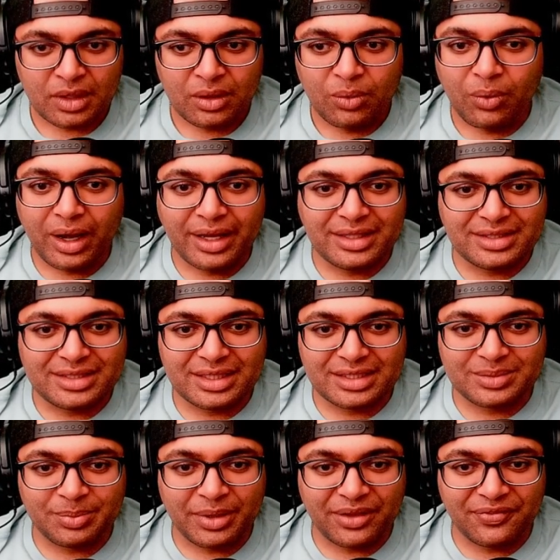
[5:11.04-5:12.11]
Why does this
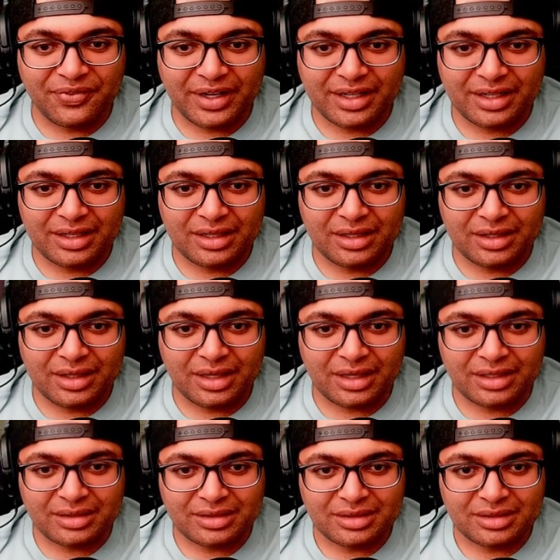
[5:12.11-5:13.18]
motherfucker? Okay.
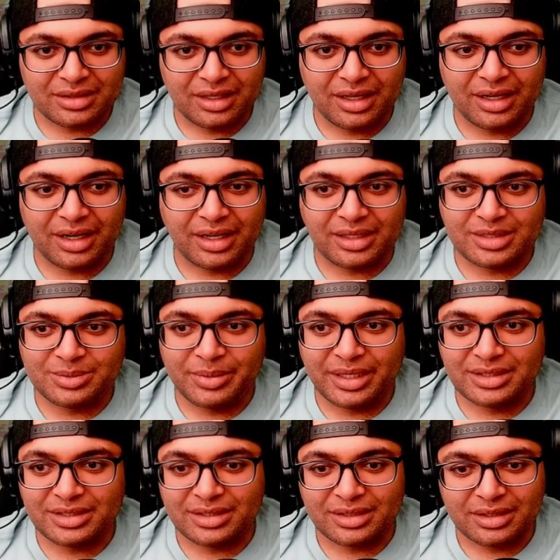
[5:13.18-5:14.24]
All right, it's my
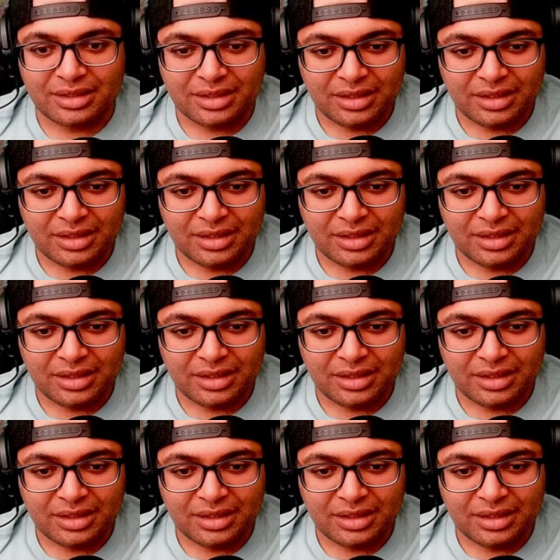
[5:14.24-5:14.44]
turn.